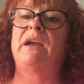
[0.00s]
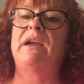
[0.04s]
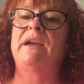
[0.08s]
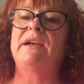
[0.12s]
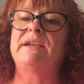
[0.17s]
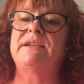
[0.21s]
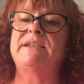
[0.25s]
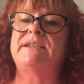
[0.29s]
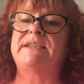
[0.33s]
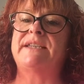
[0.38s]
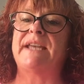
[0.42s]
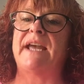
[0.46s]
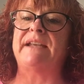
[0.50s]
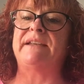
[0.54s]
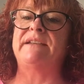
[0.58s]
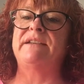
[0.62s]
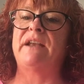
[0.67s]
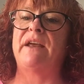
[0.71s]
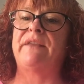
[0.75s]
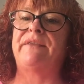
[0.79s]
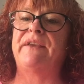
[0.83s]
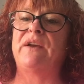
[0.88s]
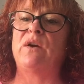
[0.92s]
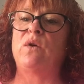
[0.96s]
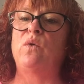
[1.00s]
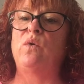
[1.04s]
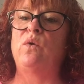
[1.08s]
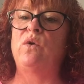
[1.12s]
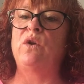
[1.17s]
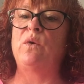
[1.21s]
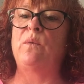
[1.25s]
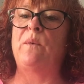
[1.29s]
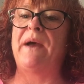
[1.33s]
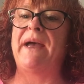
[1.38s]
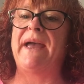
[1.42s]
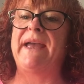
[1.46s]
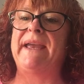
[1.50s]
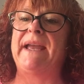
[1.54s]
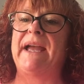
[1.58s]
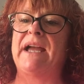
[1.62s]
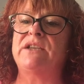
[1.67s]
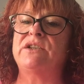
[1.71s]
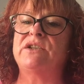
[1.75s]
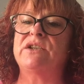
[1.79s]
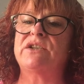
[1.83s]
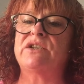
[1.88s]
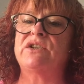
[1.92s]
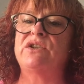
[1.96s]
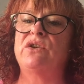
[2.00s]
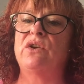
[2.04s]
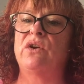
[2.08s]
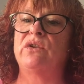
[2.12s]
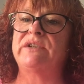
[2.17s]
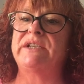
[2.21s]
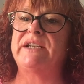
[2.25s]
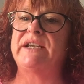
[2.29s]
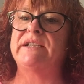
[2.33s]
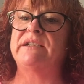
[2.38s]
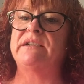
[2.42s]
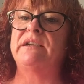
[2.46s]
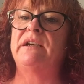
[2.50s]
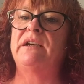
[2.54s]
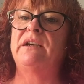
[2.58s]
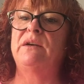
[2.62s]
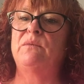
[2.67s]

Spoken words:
said nothing all the way and just nodded